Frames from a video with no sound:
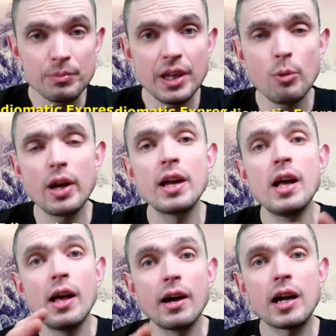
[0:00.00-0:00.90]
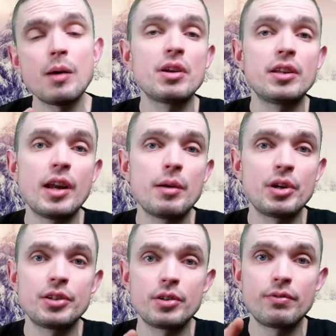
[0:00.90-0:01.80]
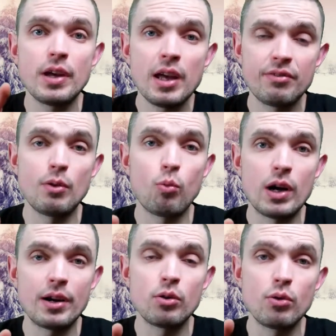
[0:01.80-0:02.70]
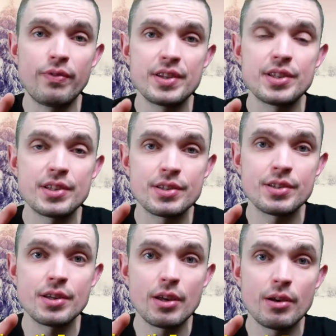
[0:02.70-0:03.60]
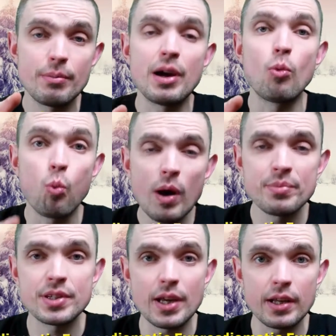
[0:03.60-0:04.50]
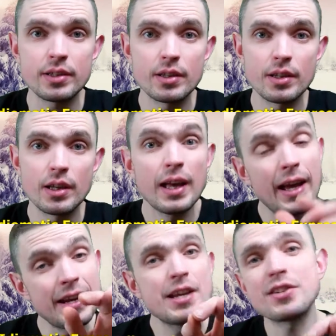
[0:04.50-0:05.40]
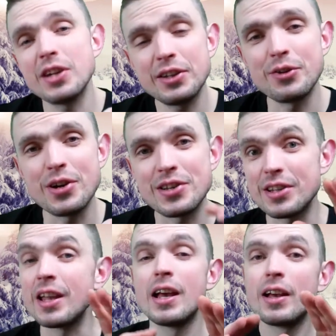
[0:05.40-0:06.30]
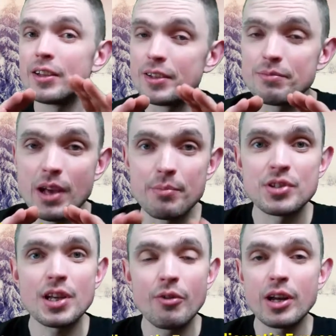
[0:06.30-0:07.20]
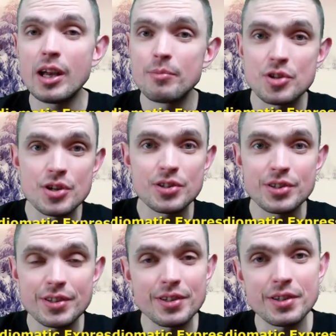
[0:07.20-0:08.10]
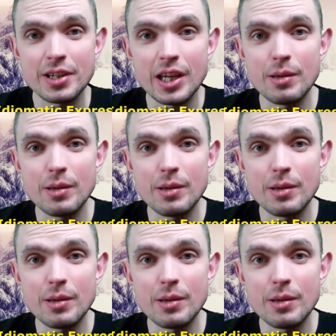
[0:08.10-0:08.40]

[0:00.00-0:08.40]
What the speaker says: Anyway, common denominator of everyone who visits my website. And here's another reason that I'm sorry. I'm just I